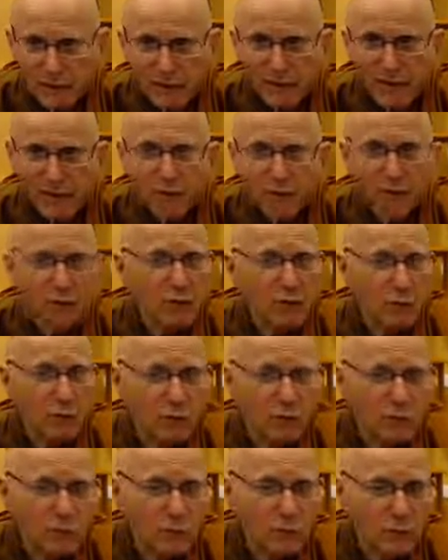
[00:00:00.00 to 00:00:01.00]
And also
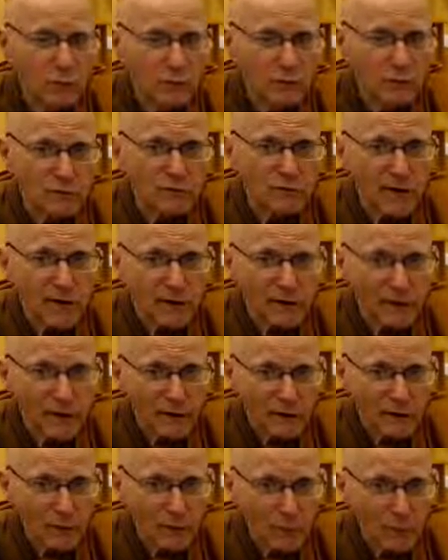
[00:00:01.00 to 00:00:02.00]
for
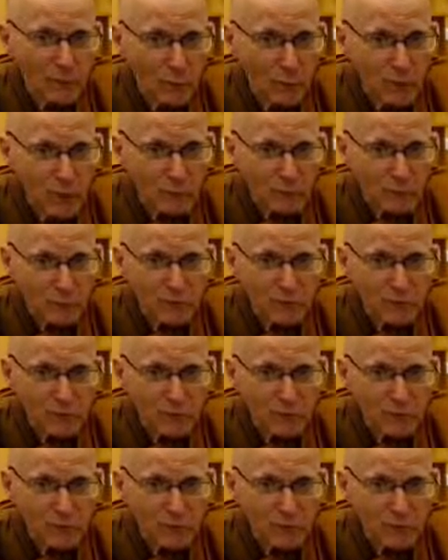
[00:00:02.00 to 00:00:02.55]
Jayanath Waru